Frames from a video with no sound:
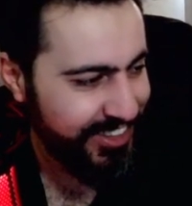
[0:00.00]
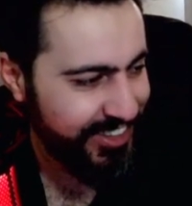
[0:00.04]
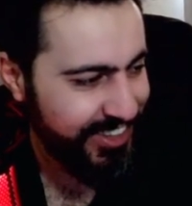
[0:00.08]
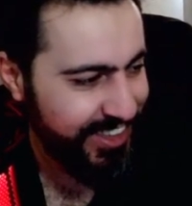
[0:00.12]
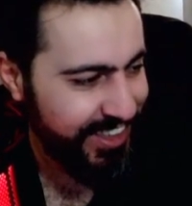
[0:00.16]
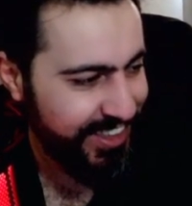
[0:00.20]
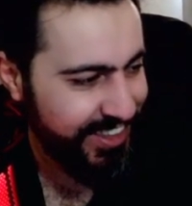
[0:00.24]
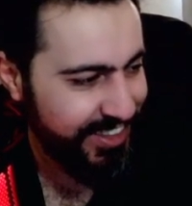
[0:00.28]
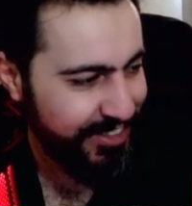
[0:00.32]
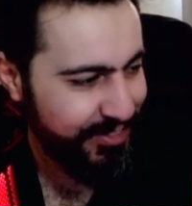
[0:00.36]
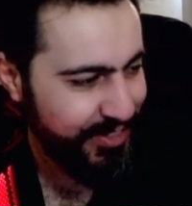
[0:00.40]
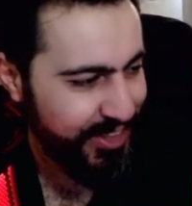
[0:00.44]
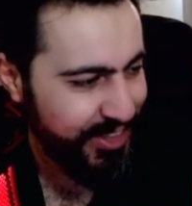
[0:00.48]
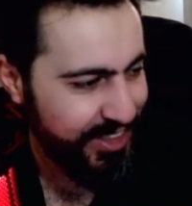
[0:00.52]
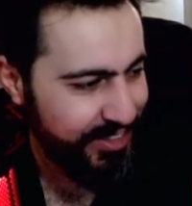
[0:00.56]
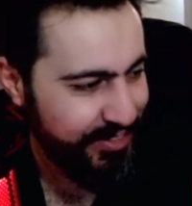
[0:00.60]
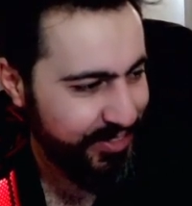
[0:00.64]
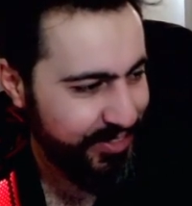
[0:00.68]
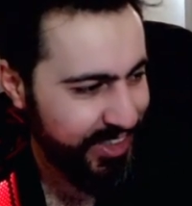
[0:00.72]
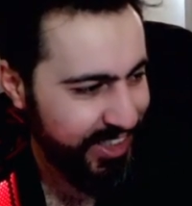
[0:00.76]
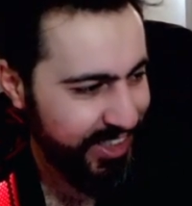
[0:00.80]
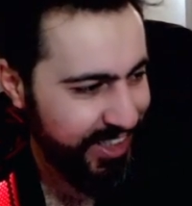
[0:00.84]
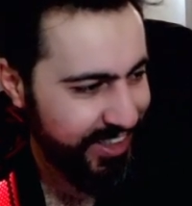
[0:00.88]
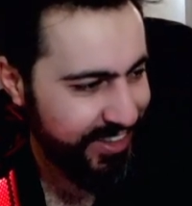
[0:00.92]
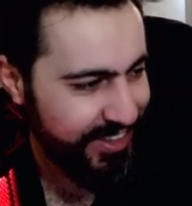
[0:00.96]
Okay, let
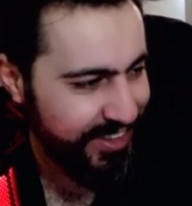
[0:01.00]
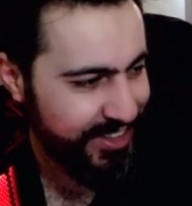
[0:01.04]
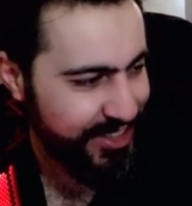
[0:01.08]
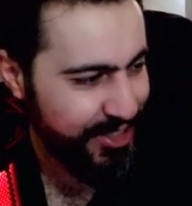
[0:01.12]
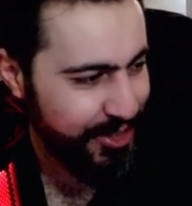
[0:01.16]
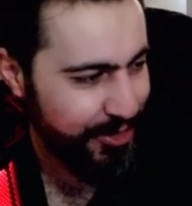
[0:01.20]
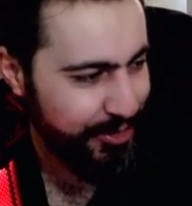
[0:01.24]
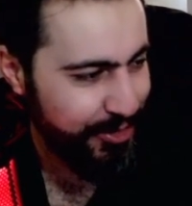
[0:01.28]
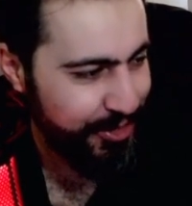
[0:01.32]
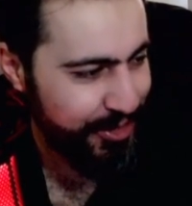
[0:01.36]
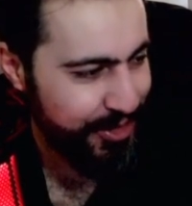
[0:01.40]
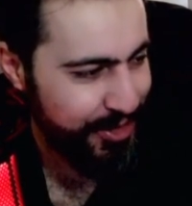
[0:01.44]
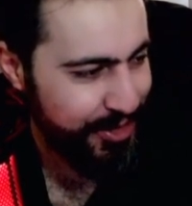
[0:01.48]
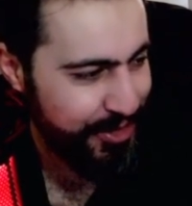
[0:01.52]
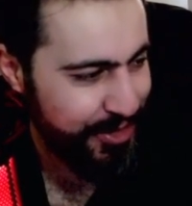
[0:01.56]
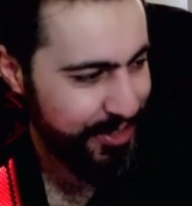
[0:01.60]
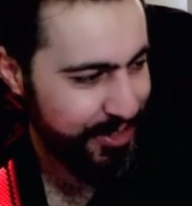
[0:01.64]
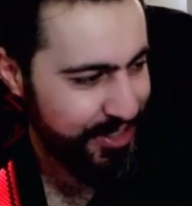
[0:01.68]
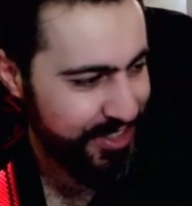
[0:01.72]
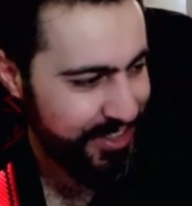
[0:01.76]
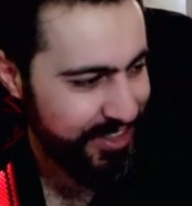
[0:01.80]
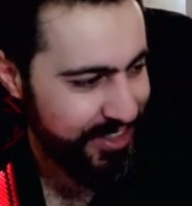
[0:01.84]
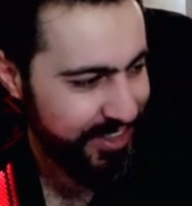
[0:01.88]
me hide it so this is